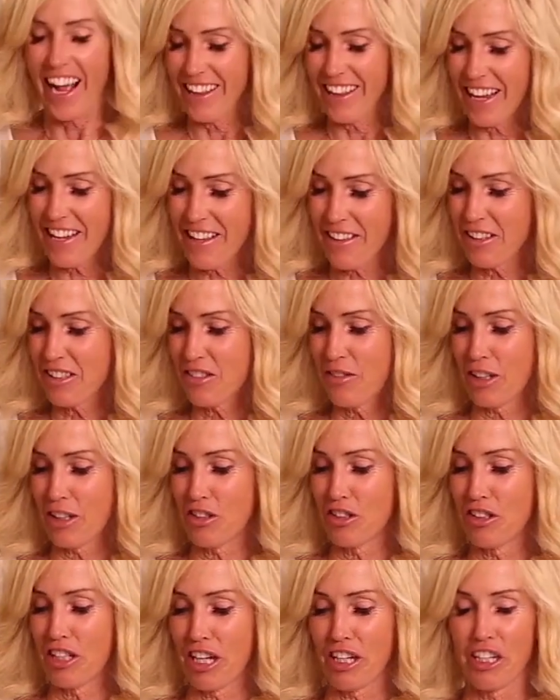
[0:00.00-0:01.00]
I like this
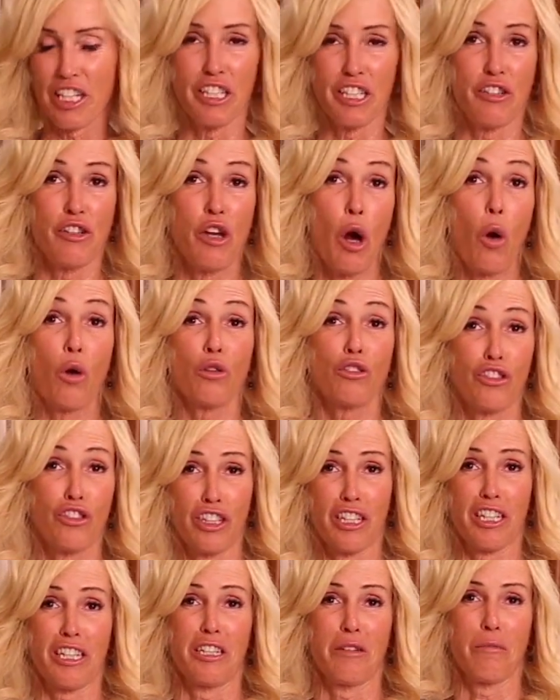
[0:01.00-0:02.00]
vegetarian no
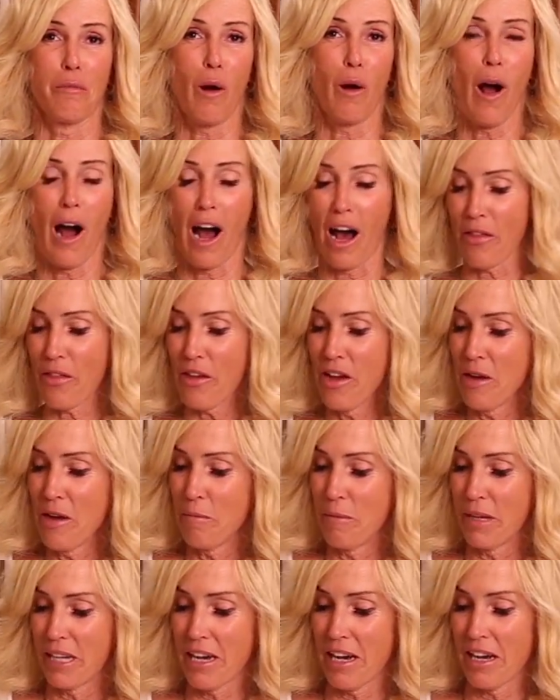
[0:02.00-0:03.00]
chicken broth
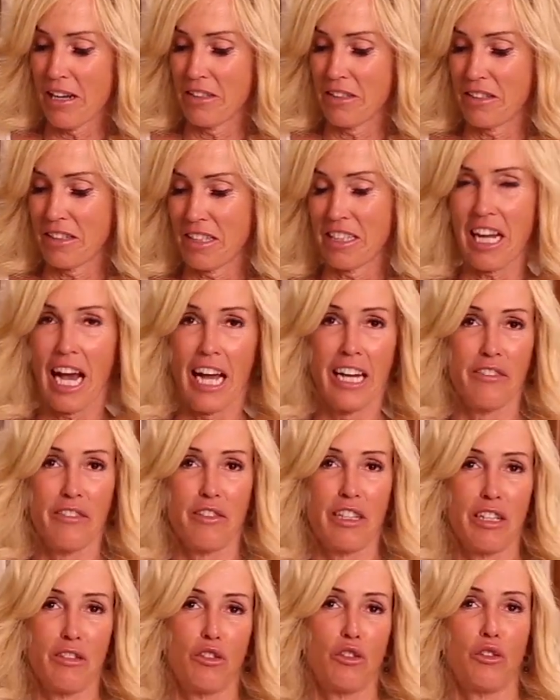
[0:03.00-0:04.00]
because it kind
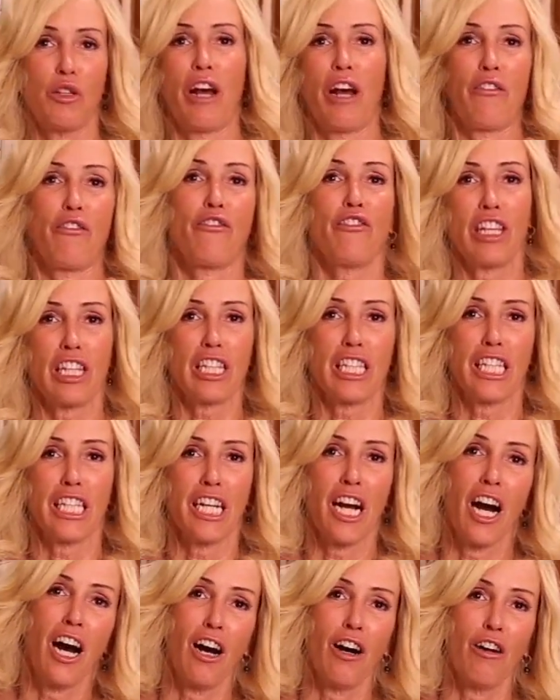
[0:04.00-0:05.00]
of gives you that
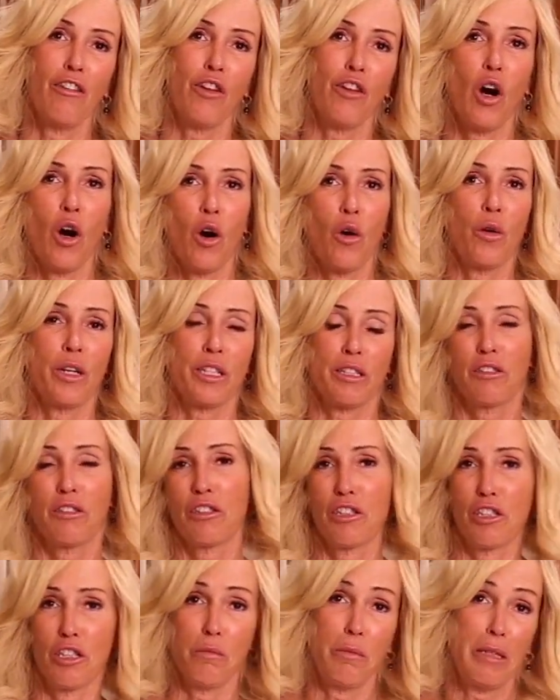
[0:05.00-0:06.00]
feeling of, oh, it
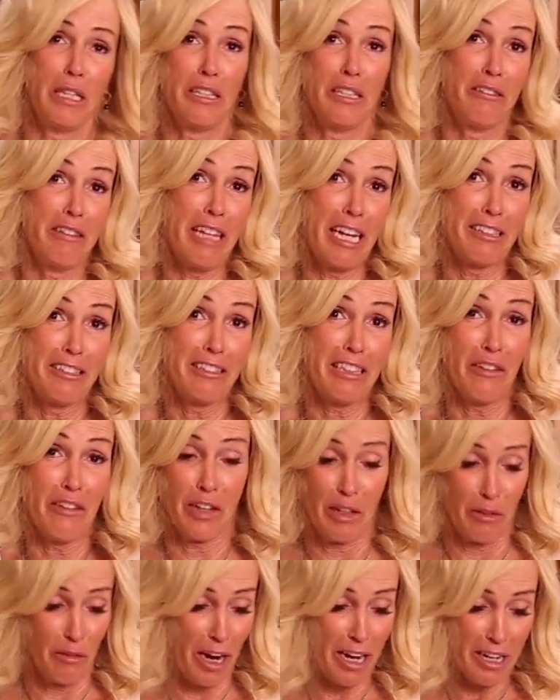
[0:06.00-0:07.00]
could be
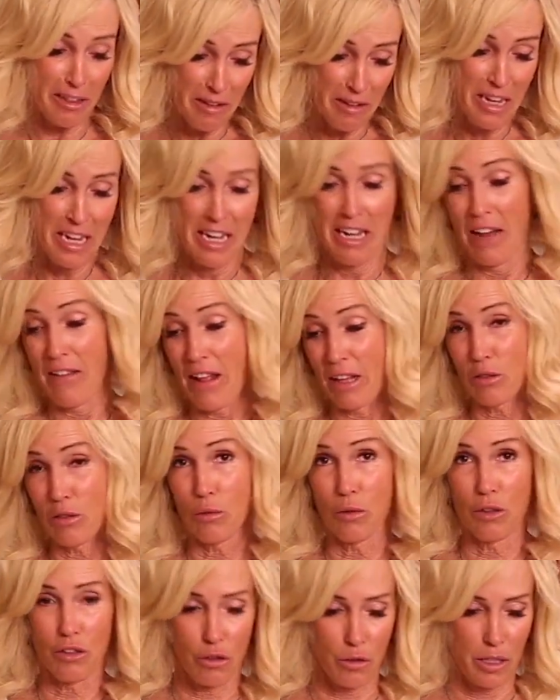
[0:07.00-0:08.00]
Thanksgiving, right? And that's
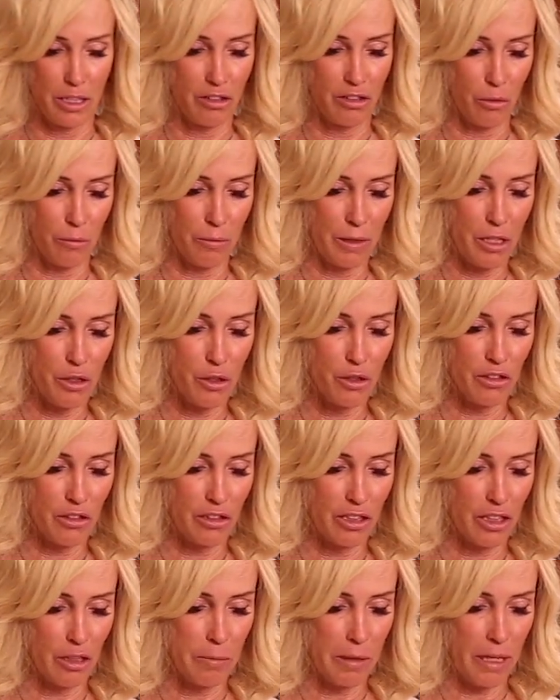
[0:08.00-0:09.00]
what we're doing. So I'm going to use
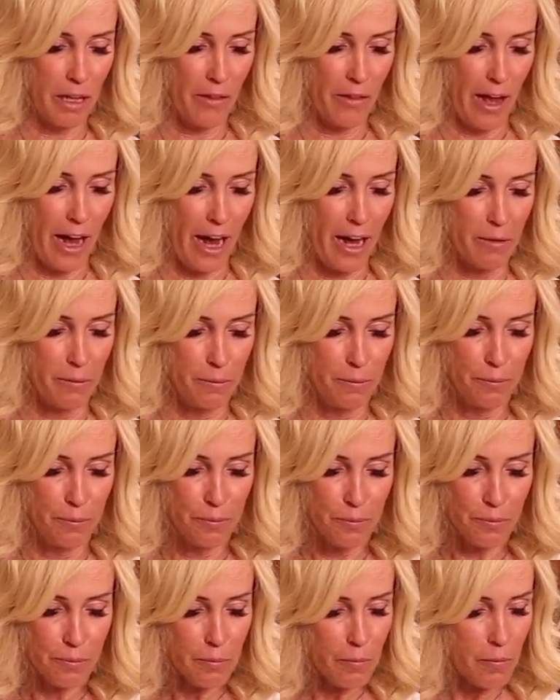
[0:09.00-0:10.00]
a little bit of that
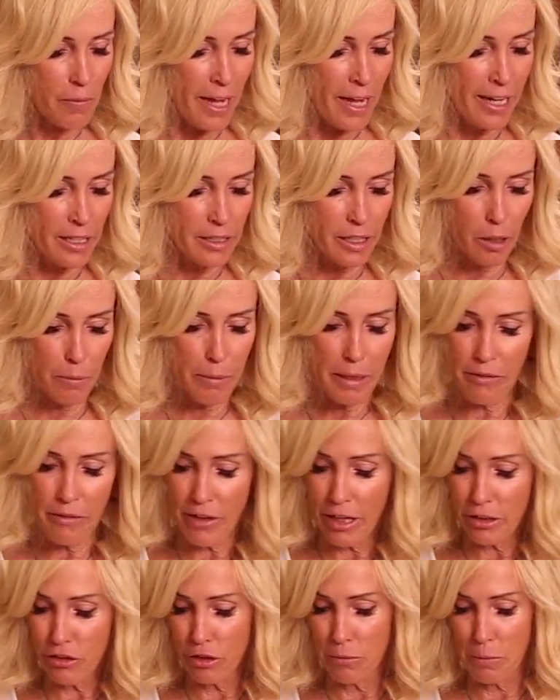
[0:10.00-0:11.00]
and a little bit
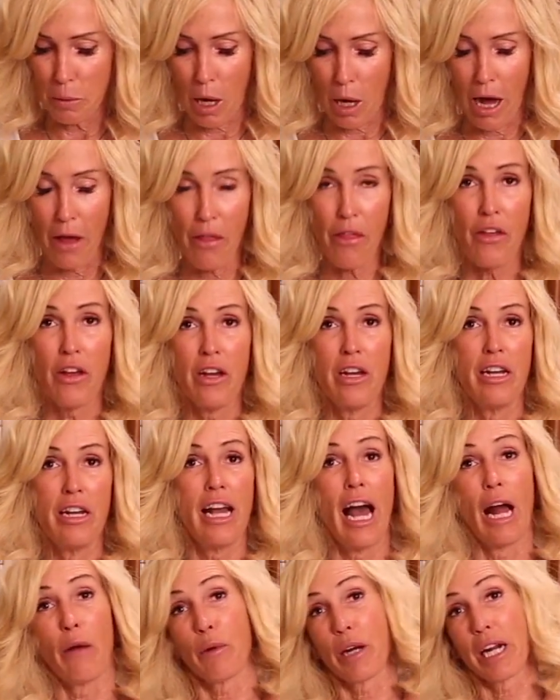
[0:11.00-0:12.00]
of veggie broth,
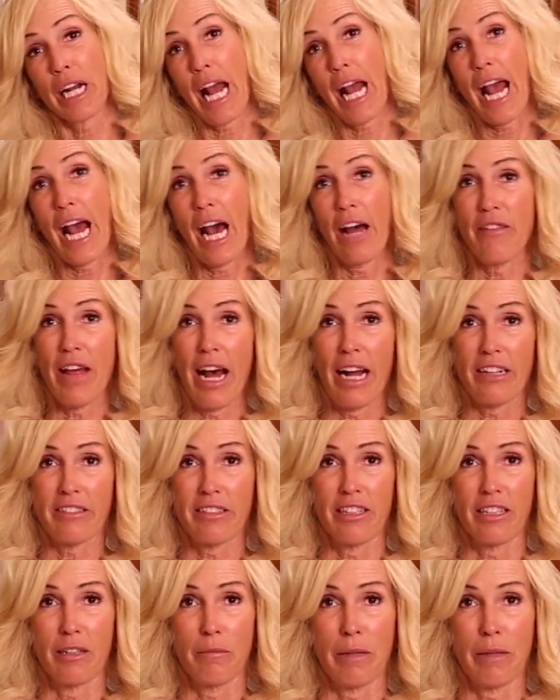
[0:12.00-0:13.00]
and we're going to add that
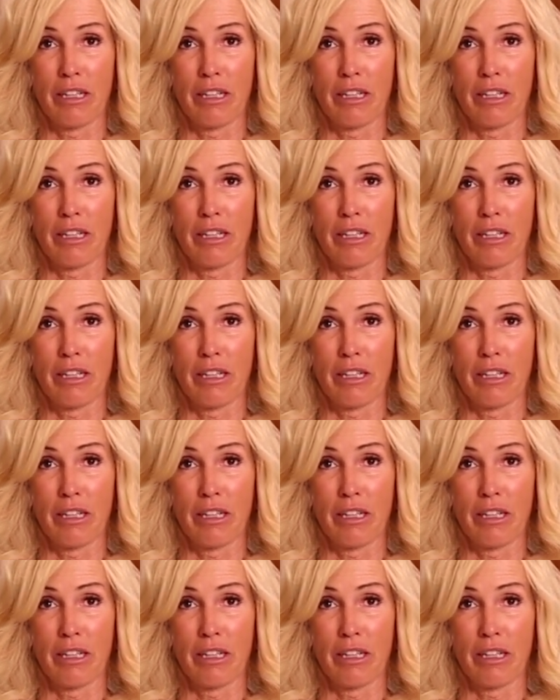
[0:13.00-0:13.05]
to the